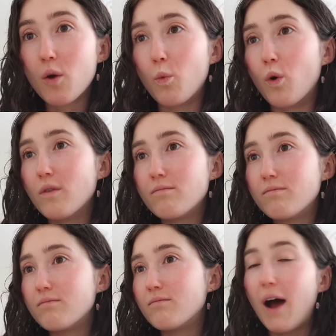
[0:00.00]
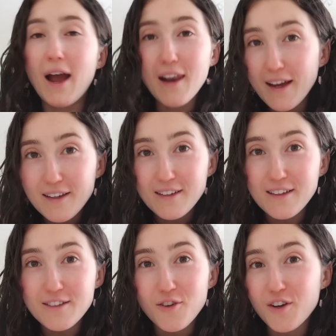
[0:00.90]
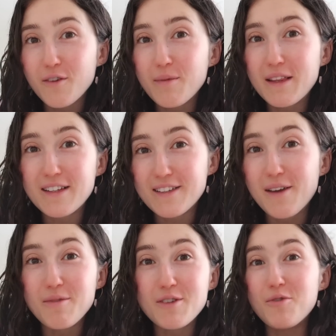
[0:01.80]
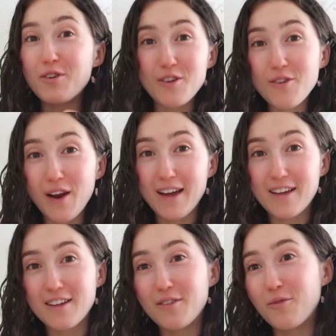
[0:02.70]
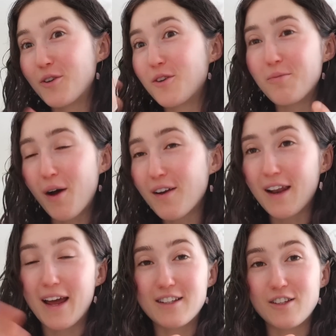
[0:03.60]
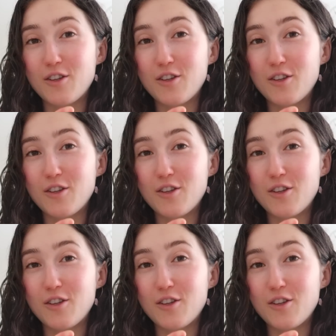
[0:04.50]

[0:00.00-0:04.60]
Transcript: What I like is not going to be the same as what you like and what your partner likes,